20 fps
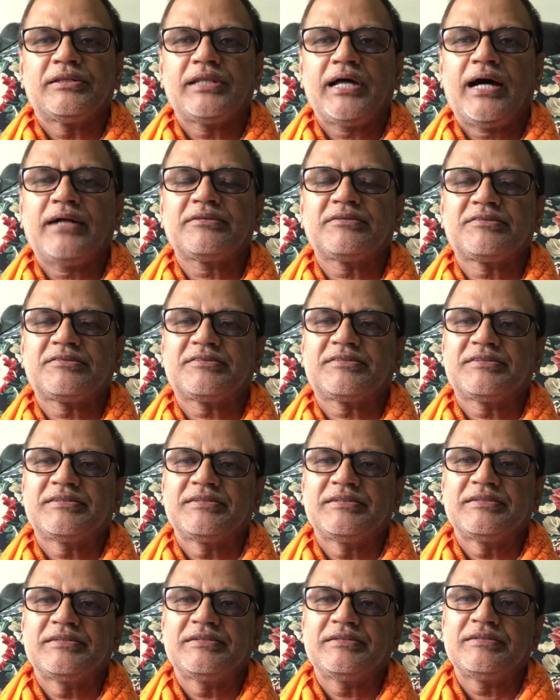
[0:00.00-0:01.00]
that's
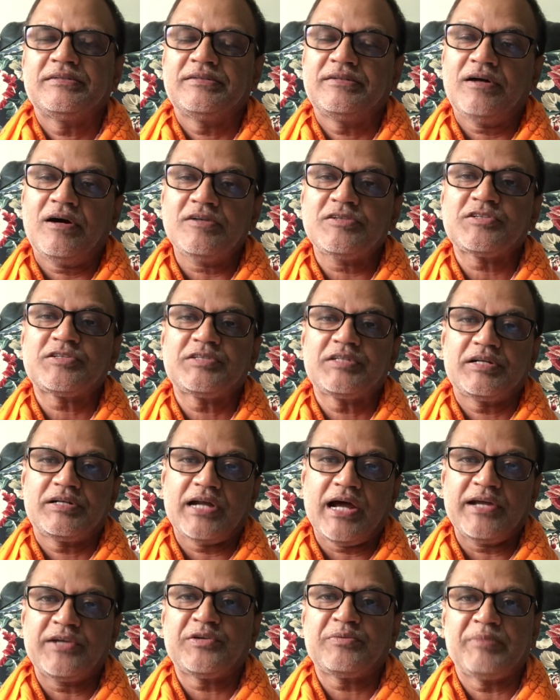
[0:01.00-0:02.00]
not the
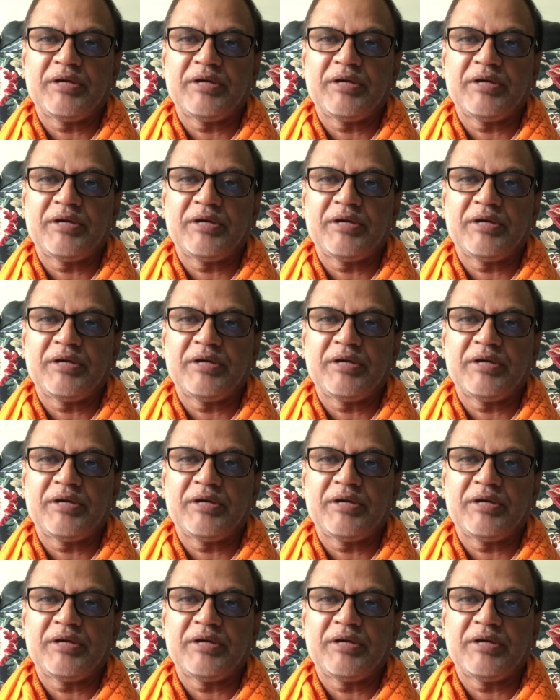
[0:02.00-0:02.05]
right